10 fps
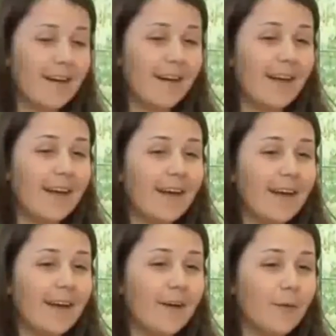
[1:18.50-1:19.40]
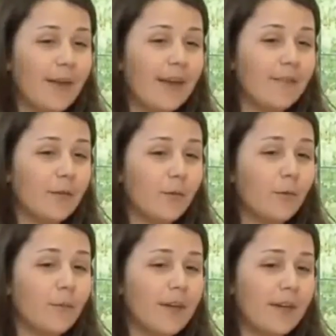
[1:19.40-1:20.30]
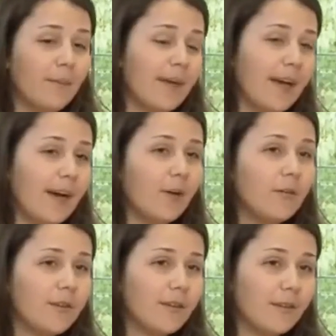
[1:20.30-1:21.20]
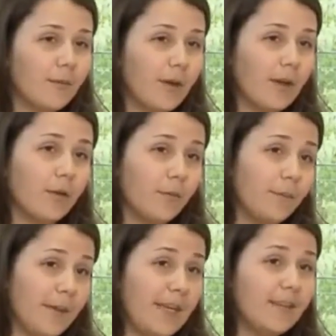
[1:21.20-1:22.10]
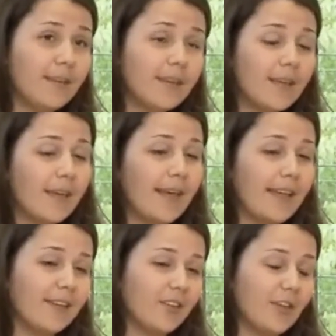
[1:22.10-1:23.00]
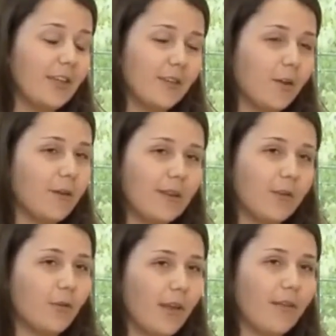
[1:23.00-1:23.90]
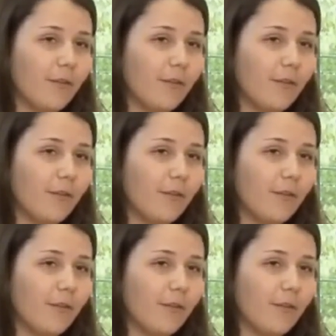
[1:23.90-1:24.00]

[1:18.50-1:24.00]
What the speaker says: We have a woman in my house, we call maid, and she's always cooking